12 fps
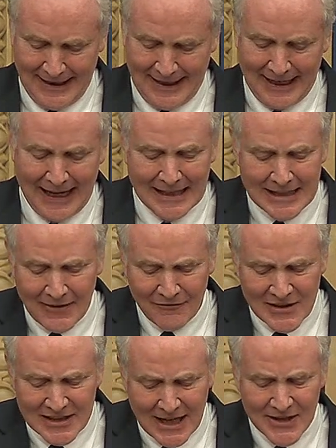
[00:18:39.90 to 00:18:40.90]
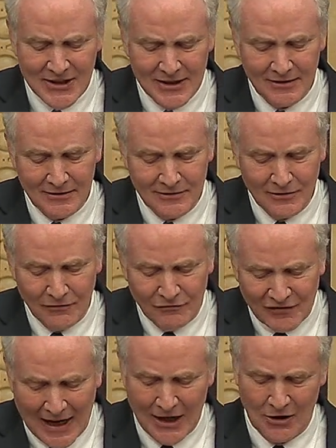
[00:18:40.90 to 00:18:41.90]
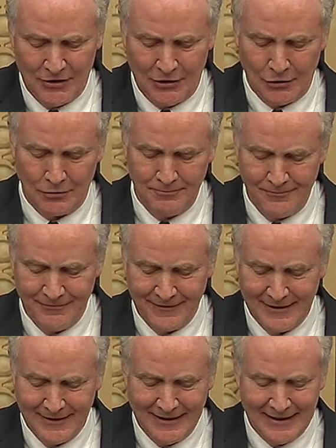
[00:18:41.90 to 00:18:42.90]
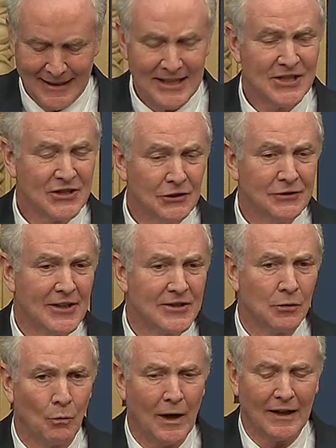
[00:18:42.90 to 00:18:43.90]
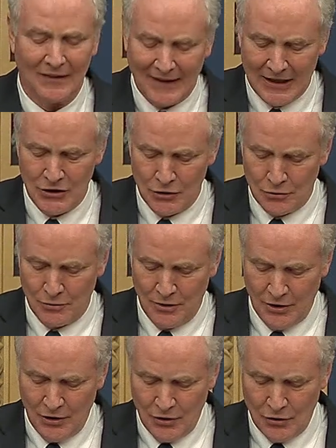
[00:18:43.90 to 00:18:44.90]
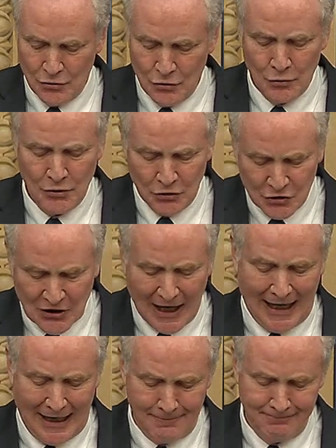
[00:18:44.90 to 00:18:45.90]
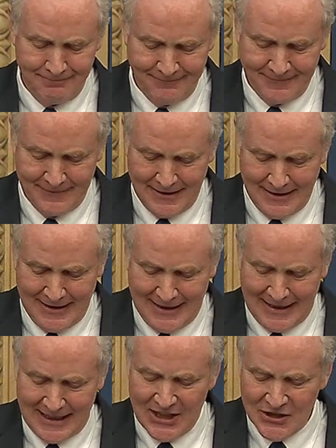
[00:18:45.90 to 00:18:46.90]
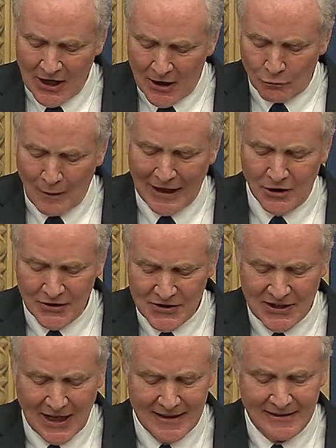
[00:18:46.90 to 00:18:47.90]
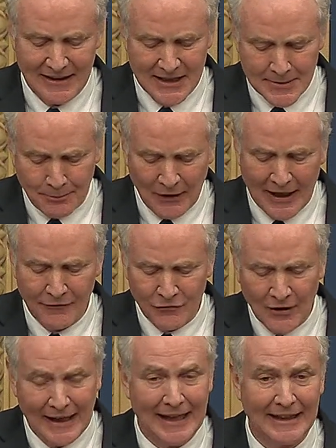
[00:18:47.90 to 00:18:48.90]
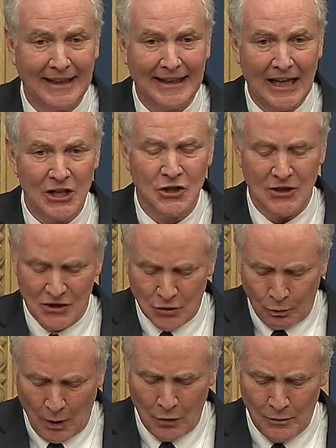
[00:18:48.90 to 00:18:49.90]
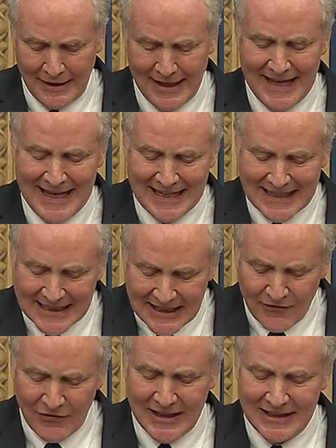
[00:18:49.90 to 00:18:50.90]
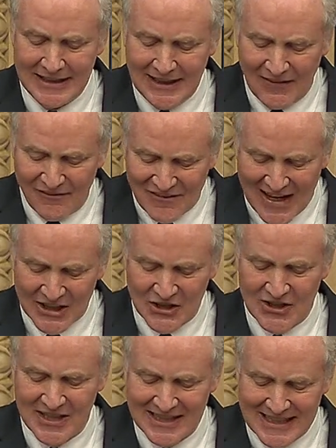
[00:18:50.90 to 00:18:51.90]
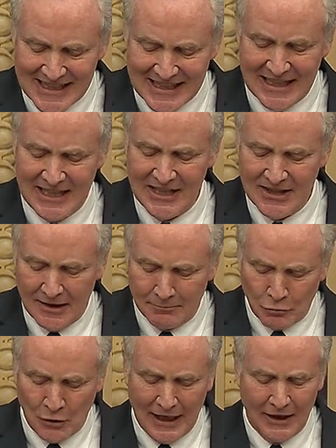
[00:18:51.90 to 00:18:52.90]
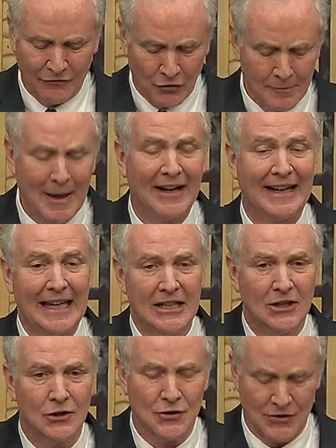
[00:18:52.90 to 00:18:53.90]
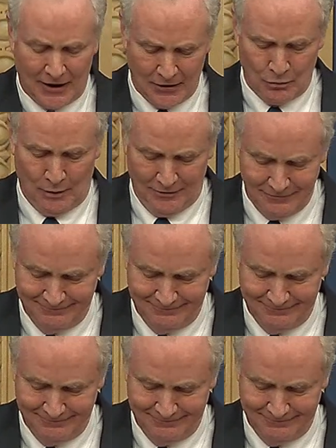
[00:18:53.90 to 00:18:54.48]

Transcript: And if he doesn't fire you, he still doesn't want to let you do your job. He's on record saying that his plan for NIH is, quote, "giving infectious disease a break for about 8 years," unquote.